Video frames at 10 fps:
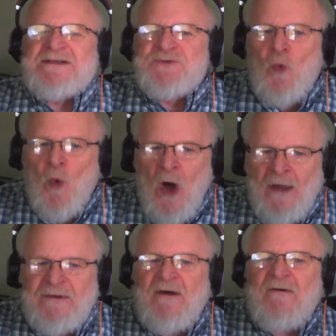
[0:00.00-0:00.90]
is
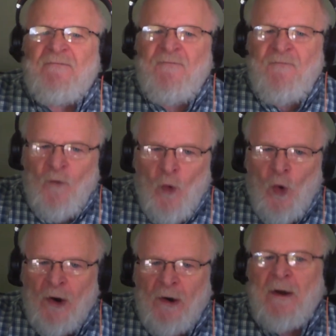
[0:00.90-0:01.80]
one of
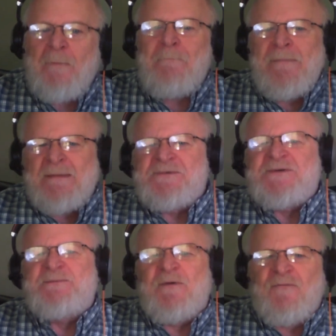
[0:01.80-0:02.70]
4
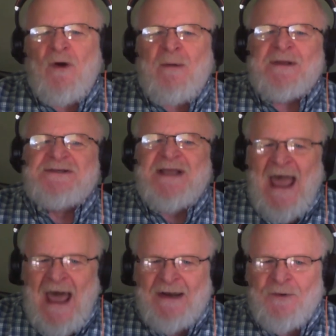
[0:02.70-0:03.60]
MIPS performance
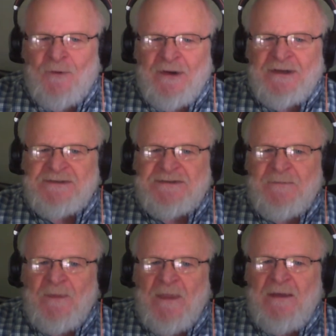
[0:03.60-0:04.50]

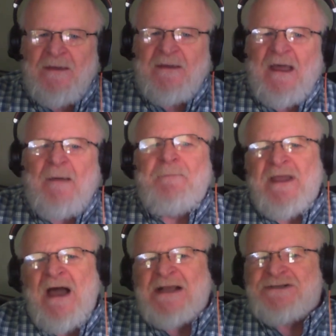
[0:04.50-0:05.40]
categories. A
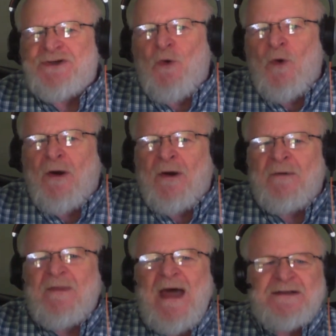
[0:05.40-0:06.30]
PI
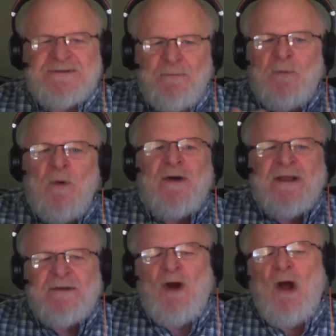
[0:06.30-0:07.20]
score, that is a
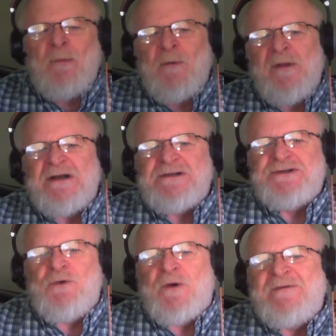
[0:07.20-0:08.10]
Promoting Interoperability
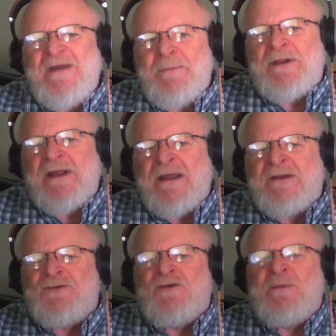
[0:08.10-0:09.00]
score, typically
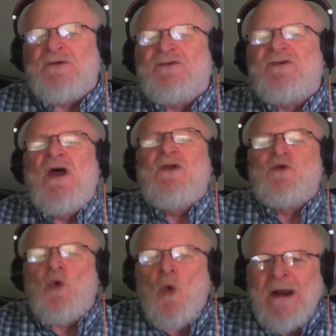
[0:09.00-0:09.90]
contributes
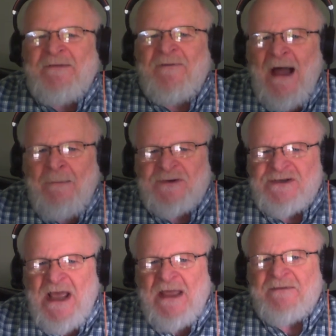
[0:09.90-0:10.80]

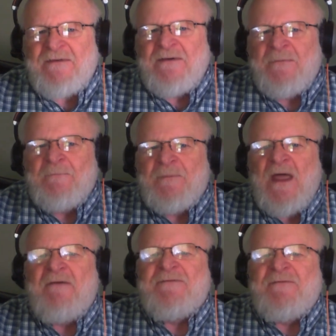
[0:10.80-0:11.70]
25%
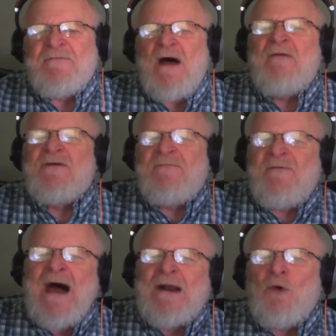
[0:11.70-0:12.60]
of the
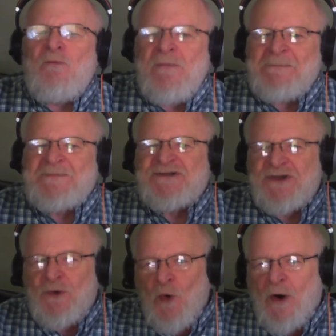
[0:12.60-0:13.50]
final MIPS
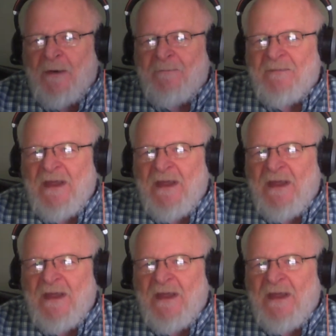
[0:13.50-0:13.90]
score,